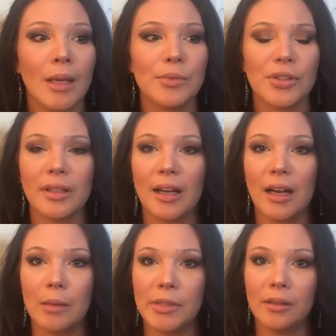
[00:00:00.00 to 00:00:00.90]
sure like a
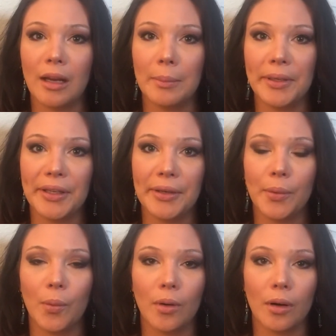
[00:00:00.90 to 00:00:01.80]
Hobby Lobby
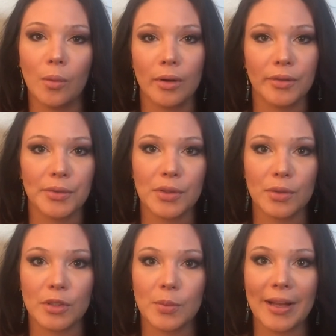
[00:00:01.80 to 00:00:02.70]
or one of those
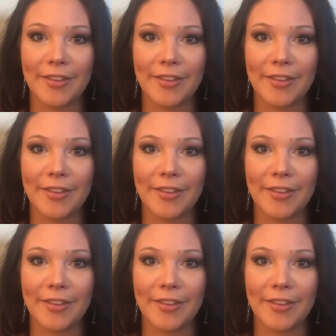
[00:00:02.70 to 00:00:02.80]
stores would